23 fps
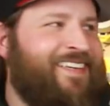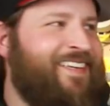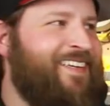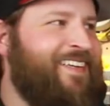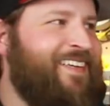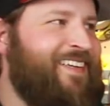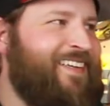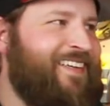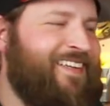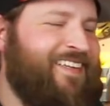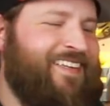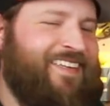
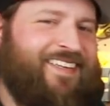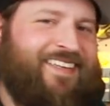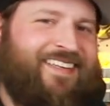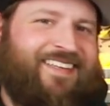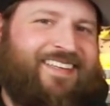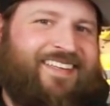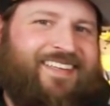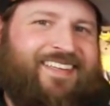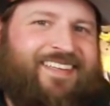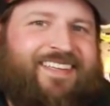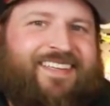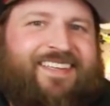
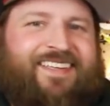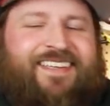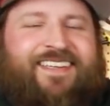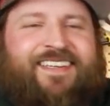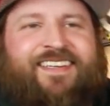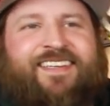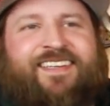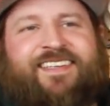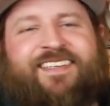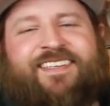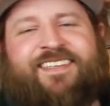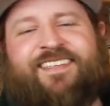
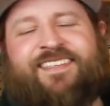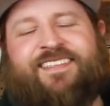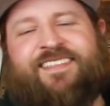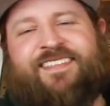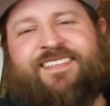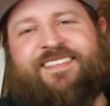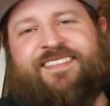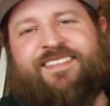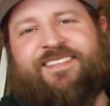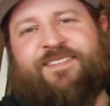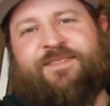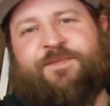
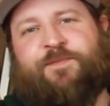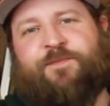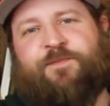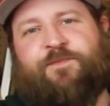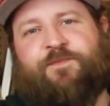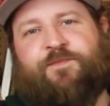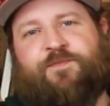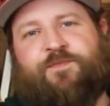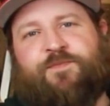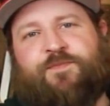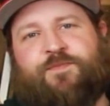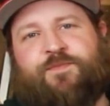
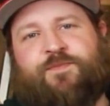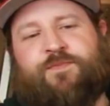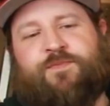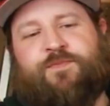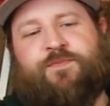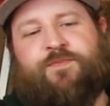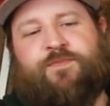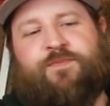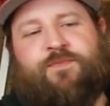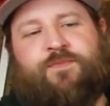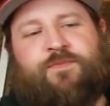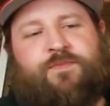
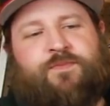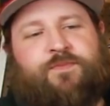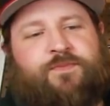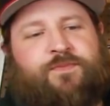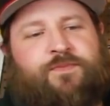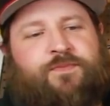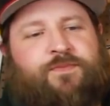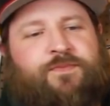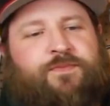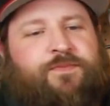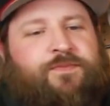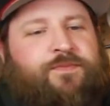
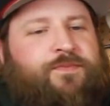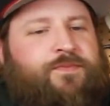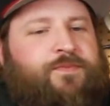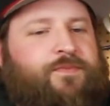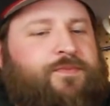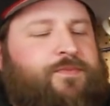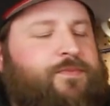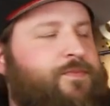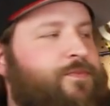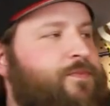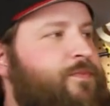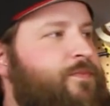
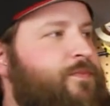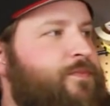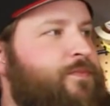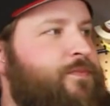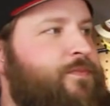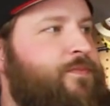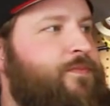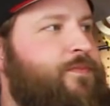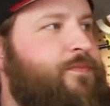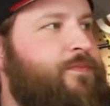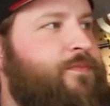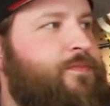
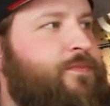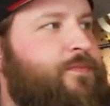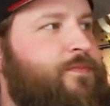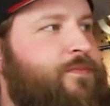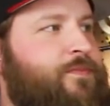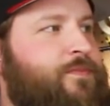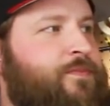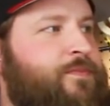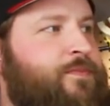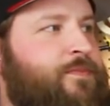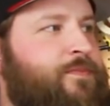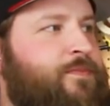
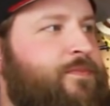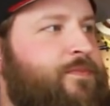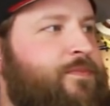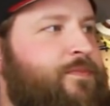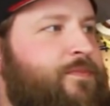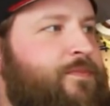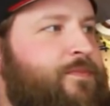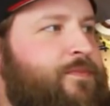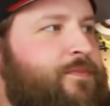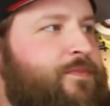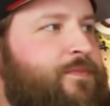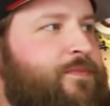
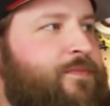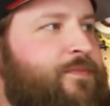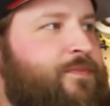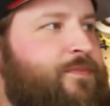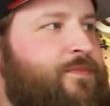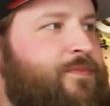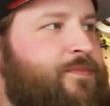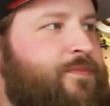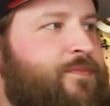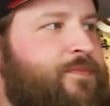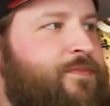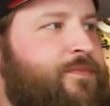
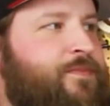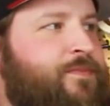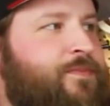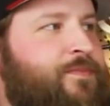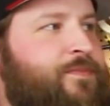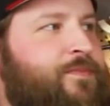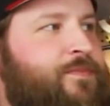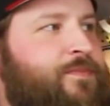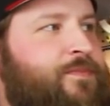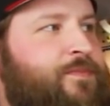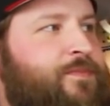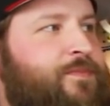
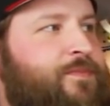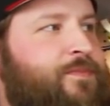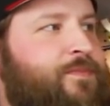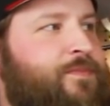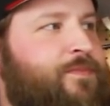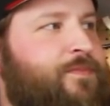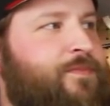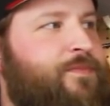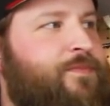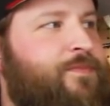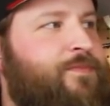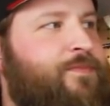
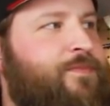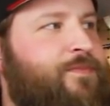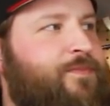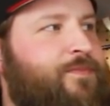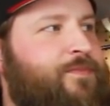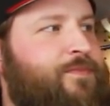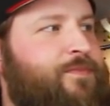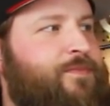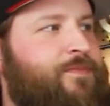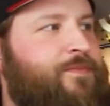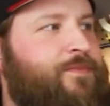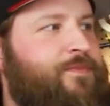
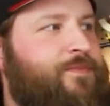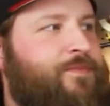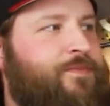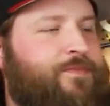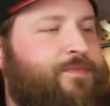This person isn't speaking.